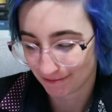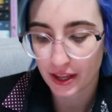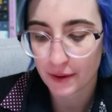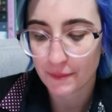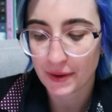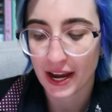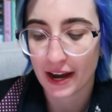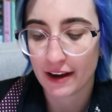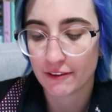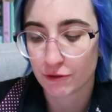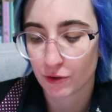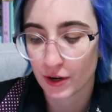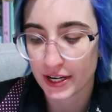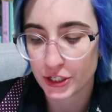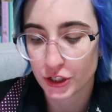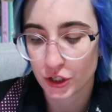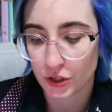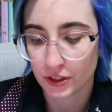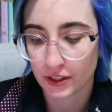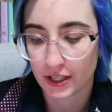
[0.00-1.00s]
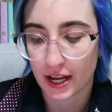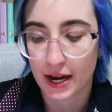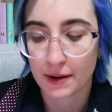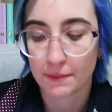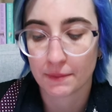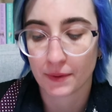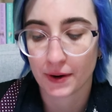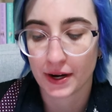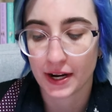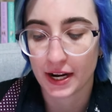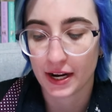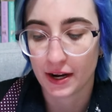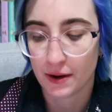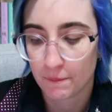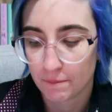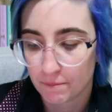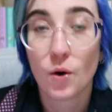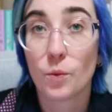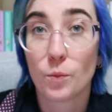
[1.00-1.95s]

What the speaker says: Then we have Read Your Library,